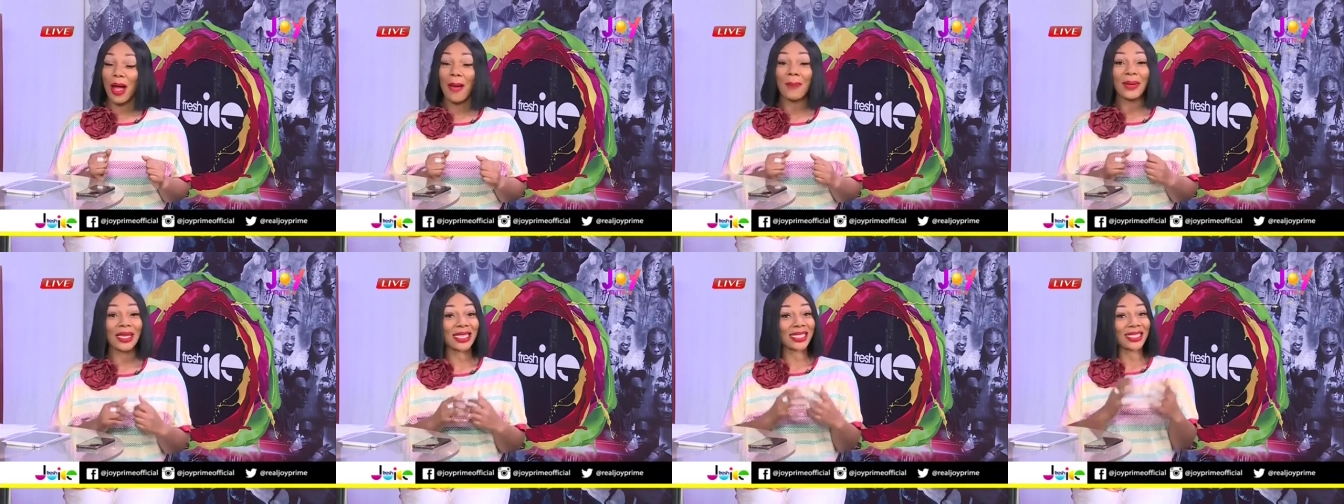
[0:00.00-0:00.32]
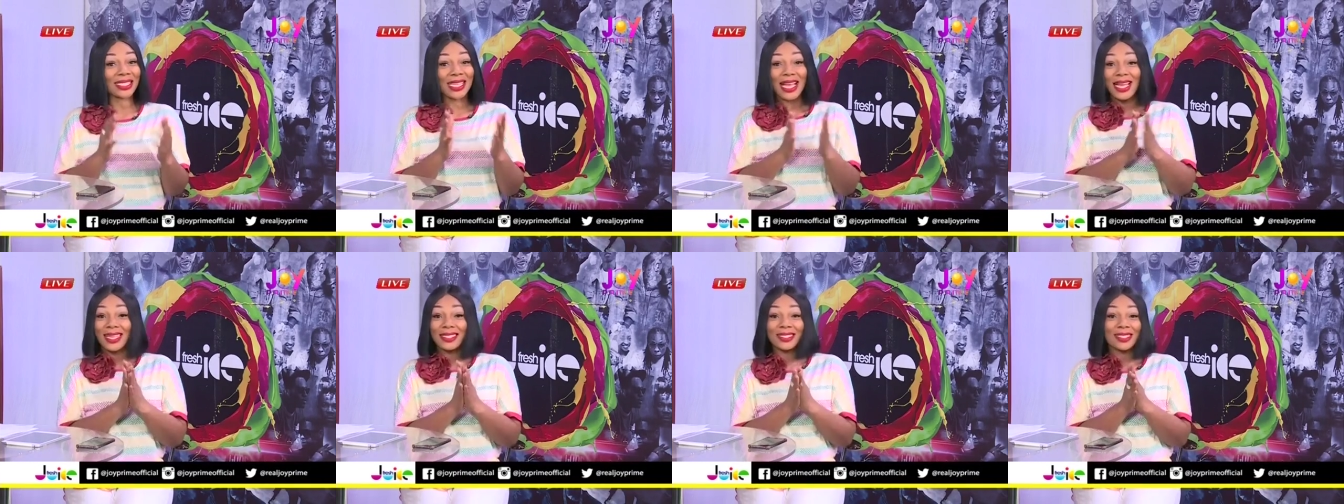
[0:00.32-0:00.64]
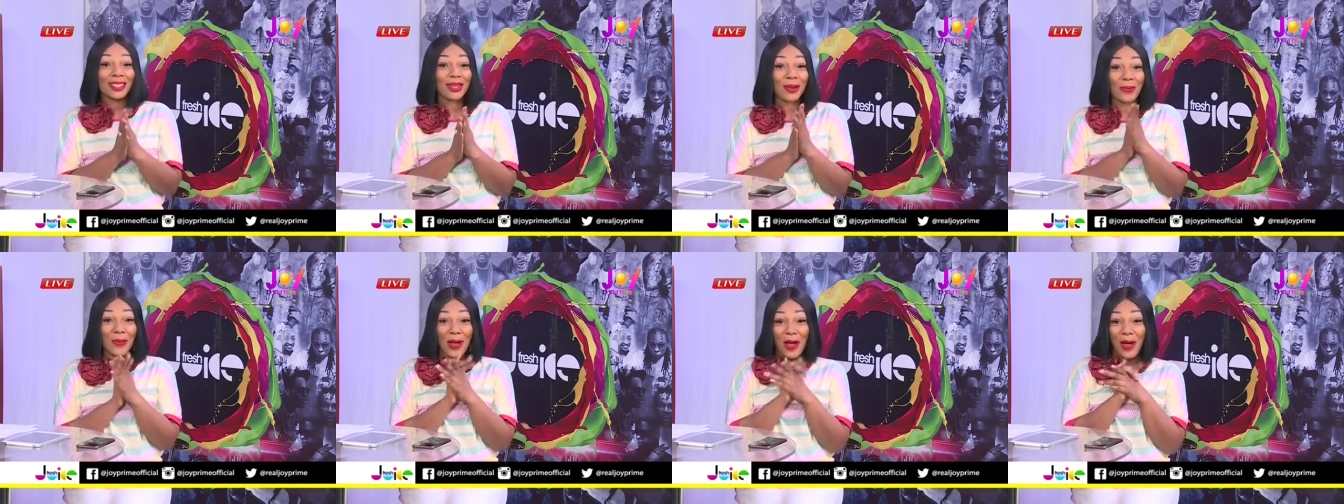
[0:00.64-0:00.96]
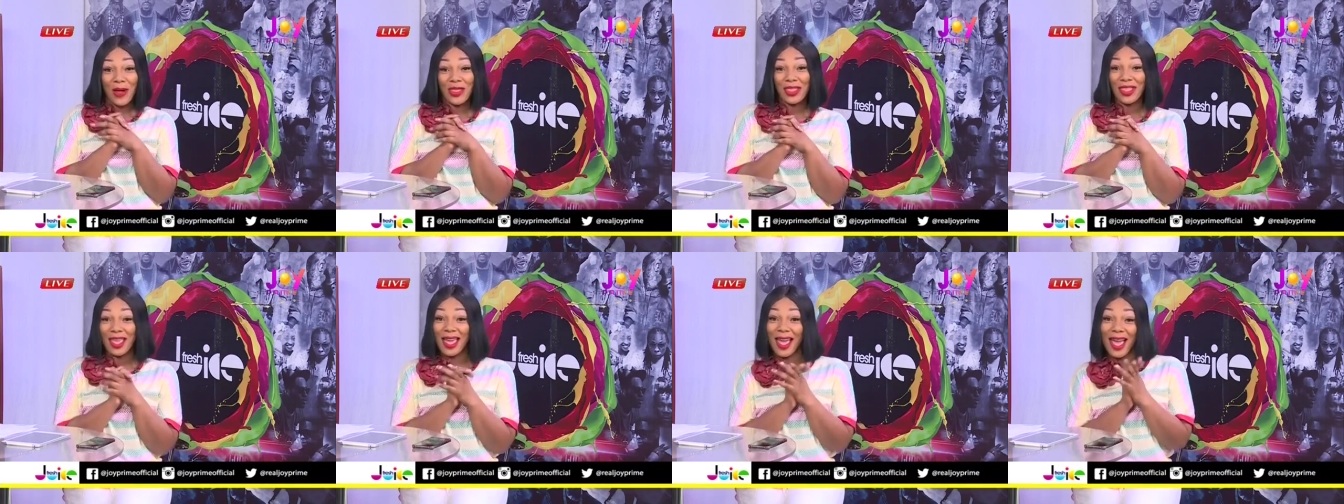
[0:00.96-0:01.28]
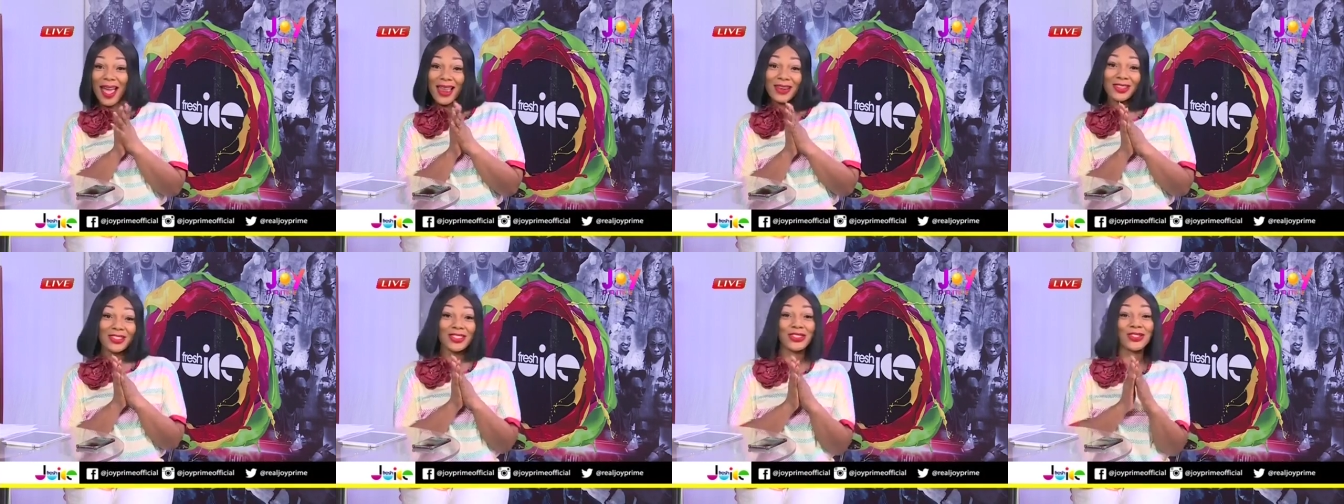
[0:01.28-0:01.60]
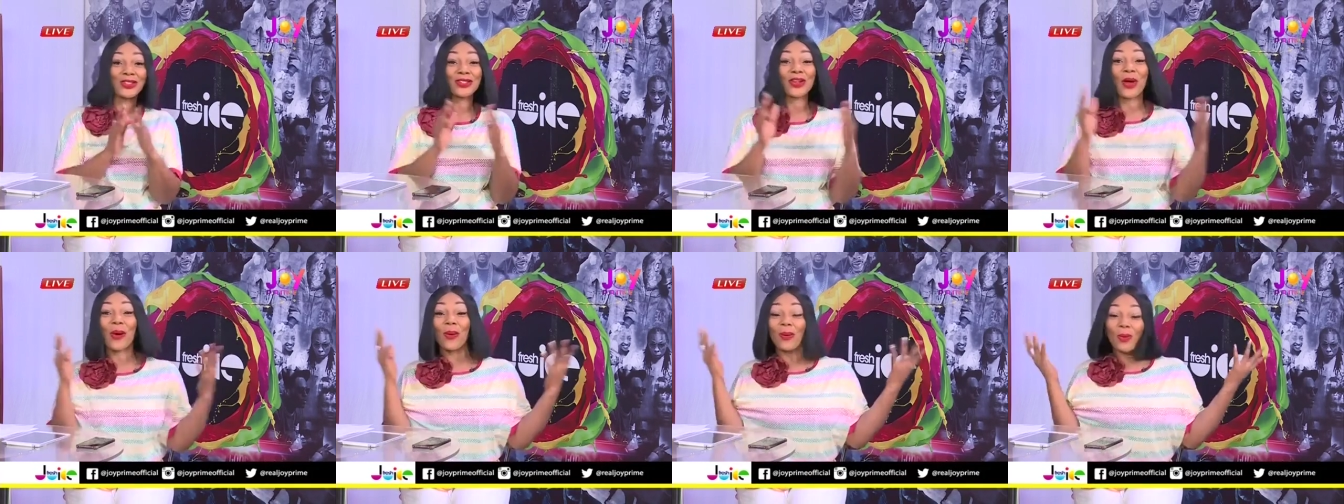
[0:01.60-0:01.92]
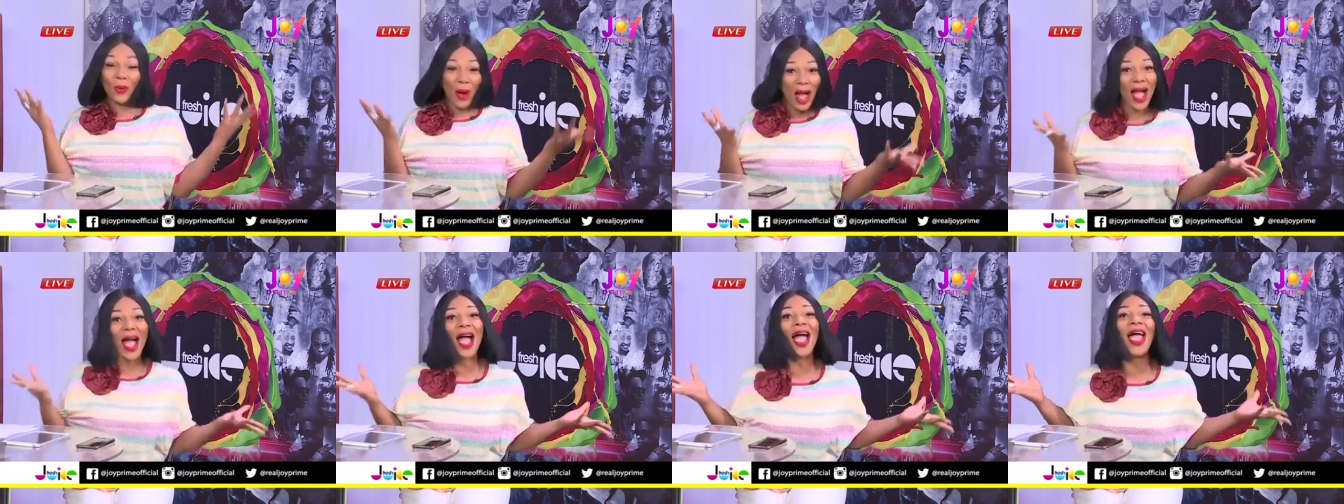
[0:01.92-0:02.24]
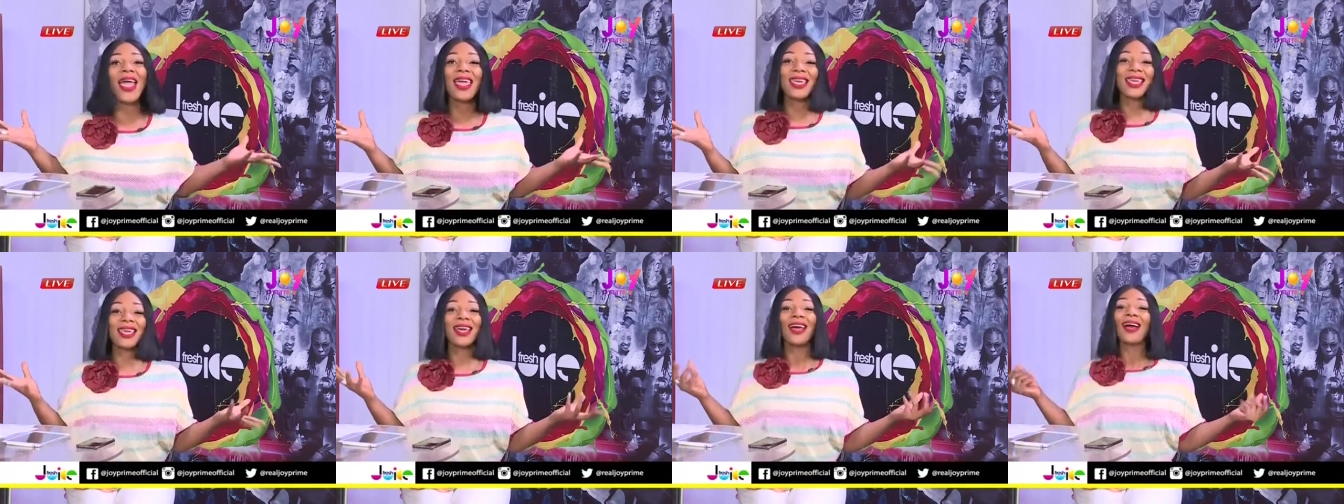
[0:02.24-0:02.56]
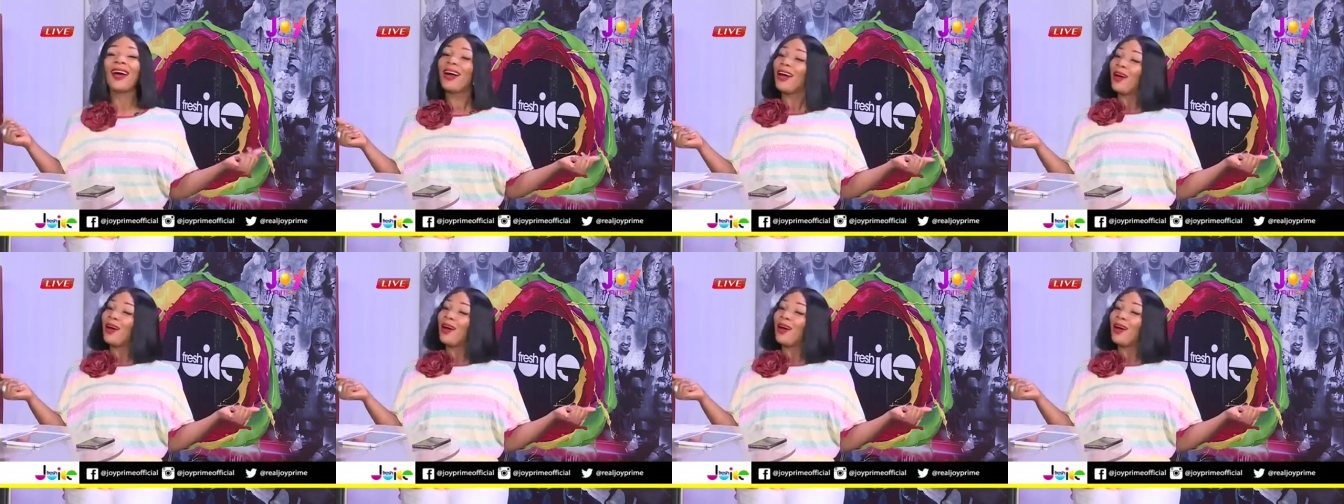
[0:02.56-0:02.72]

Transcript: I'm excited about that. You know why?